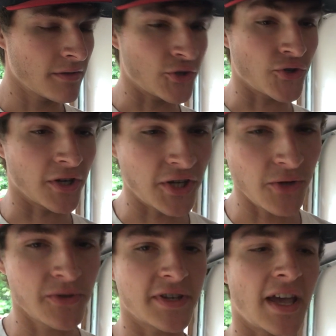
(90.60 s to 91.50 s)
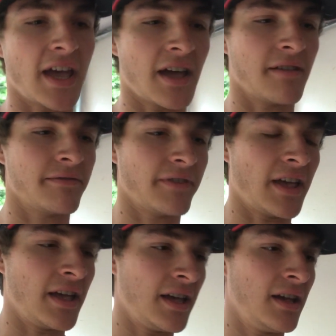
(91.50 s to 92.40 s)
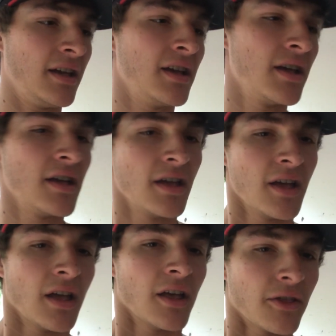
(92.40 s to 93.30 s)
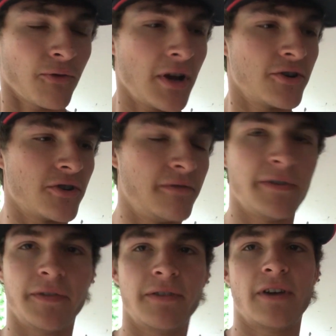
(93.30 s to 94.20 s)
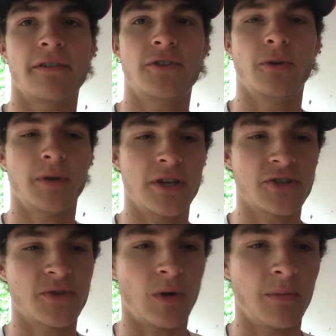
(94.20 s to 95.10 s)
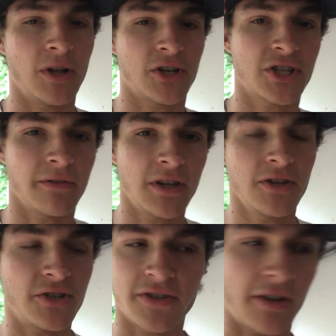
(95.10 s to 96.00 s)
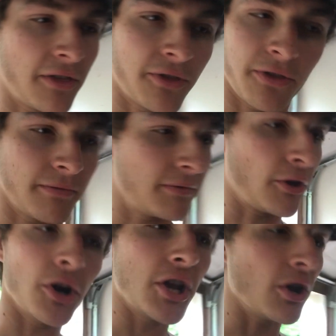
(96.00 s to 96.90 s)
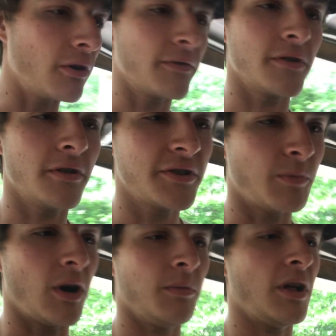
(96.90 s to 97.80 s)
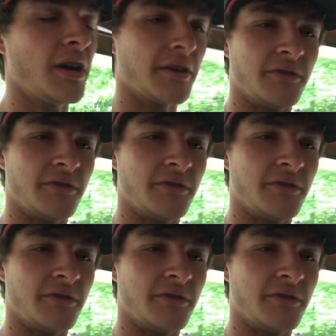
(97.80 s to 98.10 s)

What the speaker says: The truck used to have a 355 cubic inch small block Chevy, just a 30 over small block.